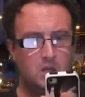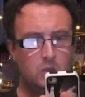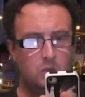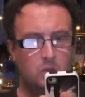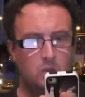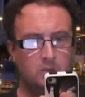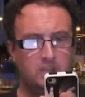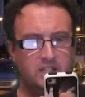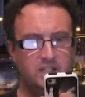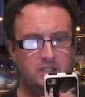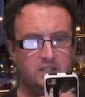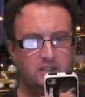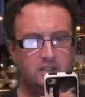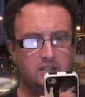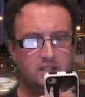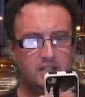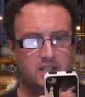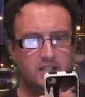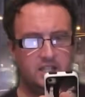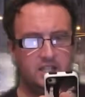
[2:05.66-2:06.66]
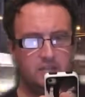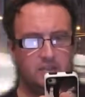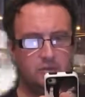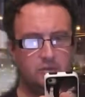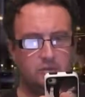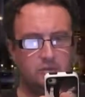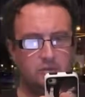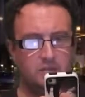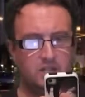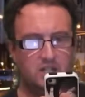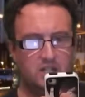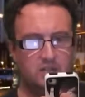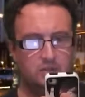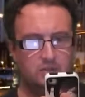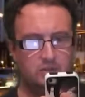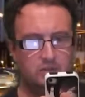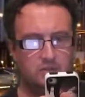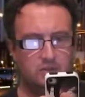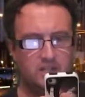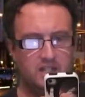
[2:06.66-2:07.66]
What would it look like in your mind,
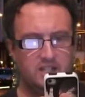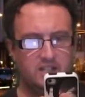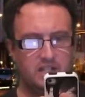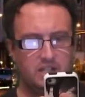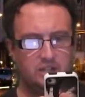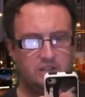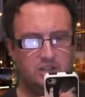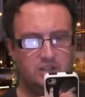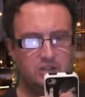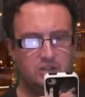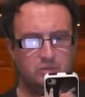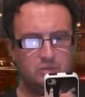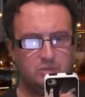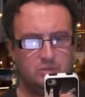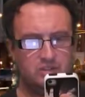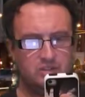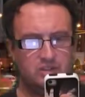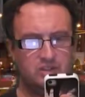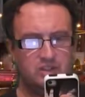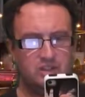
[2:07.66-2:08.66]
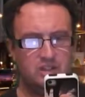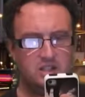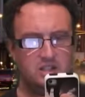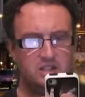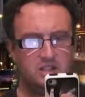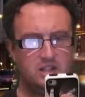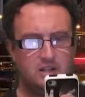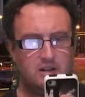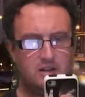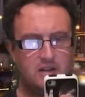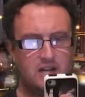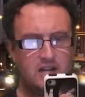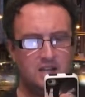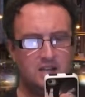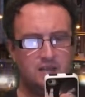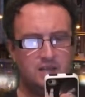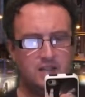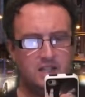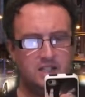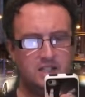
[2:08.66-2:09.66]
all the way down to the smallest detail? I
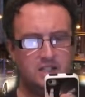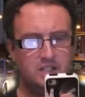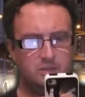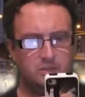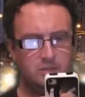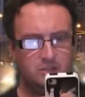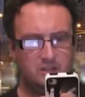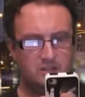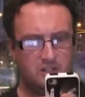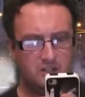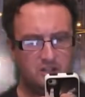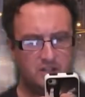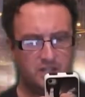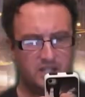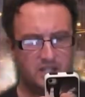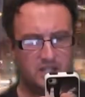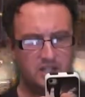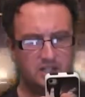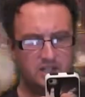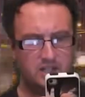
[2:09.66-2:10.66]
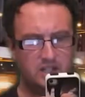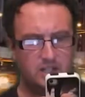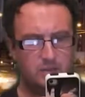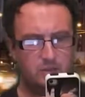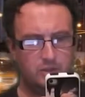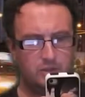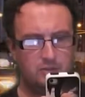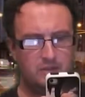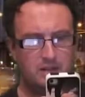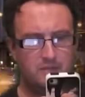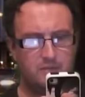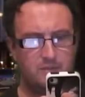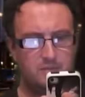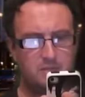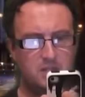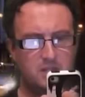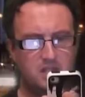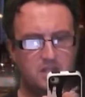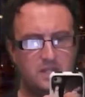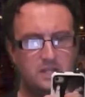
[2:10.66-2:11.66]
have ideas myself, but I'd like to hear what you have in
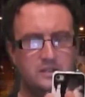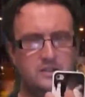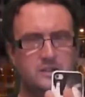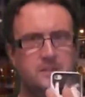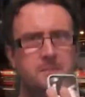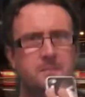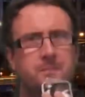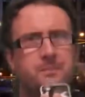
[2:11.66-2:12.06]
mind.